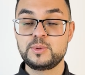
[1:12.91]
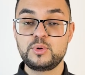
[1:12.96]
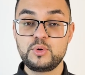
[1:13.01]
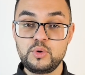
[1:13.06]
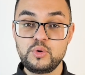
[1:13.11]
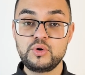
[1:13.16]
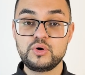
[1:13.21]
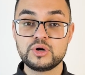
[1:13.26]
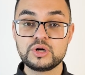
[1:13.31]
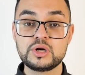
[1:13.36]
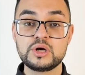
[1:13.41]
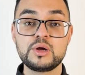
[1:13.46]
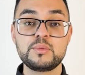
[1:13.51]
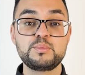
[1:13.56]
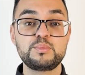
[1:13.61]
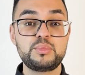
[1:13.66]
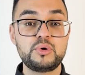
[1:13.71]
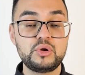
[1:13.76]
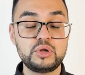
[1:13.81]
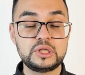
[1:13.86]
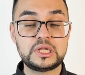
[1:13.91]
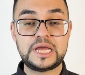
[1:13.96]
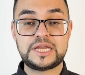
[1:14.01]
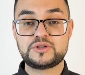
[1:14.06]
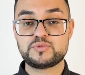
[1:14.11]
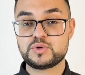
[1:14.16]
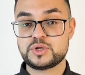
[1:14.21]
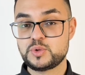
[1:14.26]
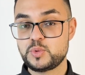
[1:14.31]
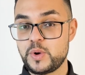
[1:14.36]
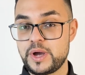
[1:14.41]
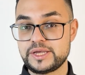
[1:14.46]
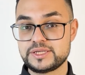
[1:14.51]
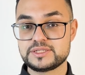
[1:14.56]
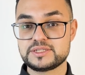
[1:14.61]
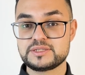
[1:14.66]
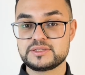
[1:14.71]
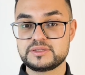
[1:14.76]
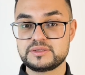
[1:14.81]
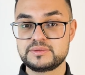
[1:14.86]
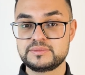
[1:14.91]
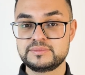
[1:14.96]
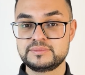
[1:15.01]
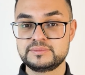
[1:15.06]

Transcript: or polite request.